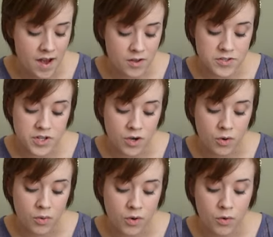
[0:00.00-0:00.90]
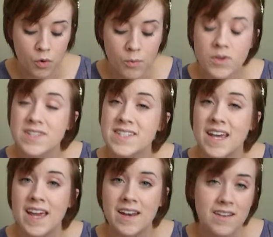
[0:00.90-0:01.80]
Also, normal
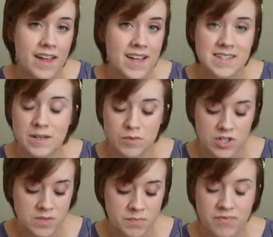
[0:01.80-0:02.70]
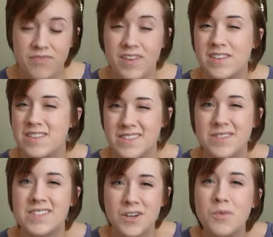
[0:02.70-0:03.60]
skin, like I said,
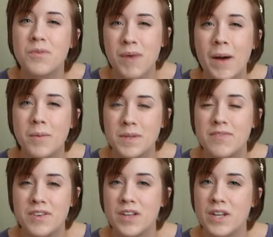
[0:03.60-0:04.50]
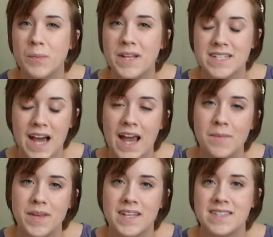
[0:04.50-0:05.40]
still would probably feel a little bit
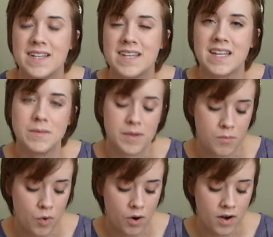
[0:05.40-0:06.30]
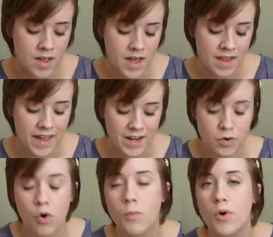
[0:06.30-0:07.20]
tight because they tend to be more
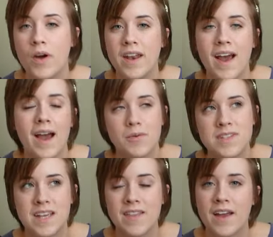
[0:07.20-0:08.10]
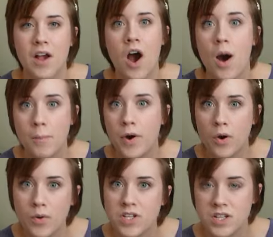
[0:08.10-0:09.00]
like normal. And I would say that
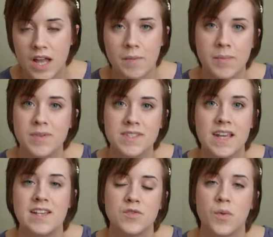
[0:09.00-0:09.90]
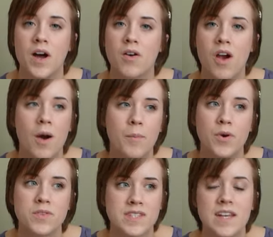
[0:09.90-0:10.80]
combo, which a lot of people say as well,
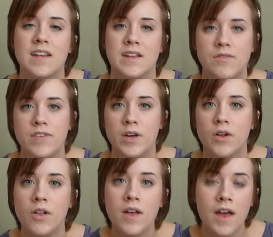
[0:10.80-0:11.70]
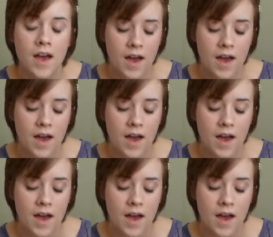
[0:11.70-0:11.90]
combo skin could feel,